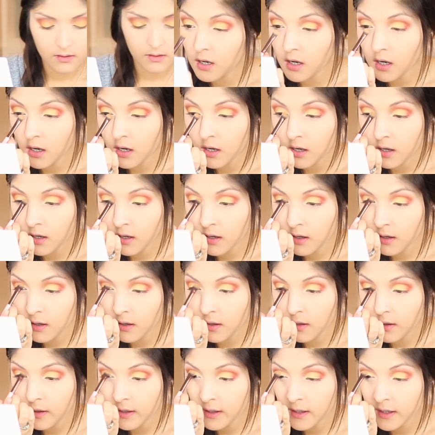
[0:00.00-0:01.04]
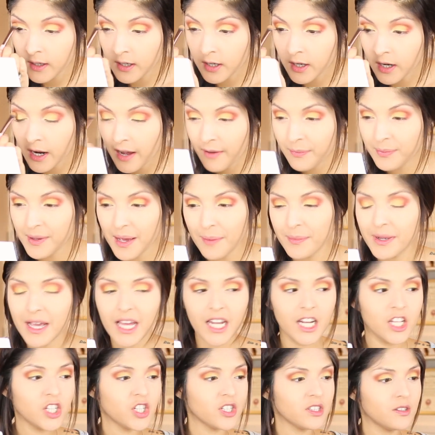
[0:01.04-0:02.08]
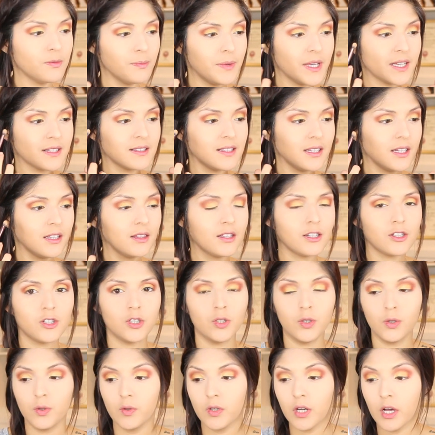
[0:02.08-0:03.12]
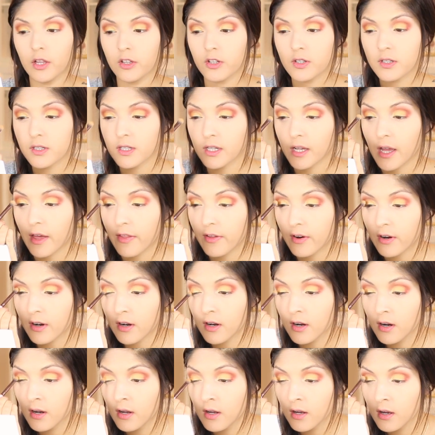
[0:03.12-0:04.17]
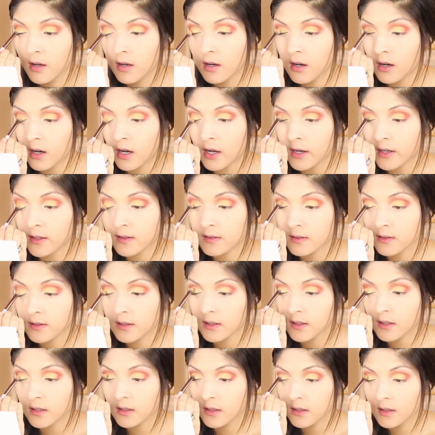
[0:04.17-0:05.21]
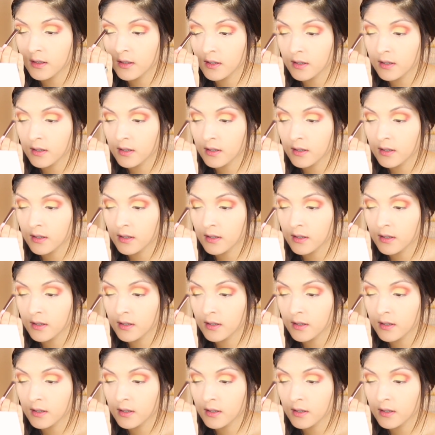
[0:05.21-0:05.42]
All in here. I'm kind of just mixing the two colors together, honestly.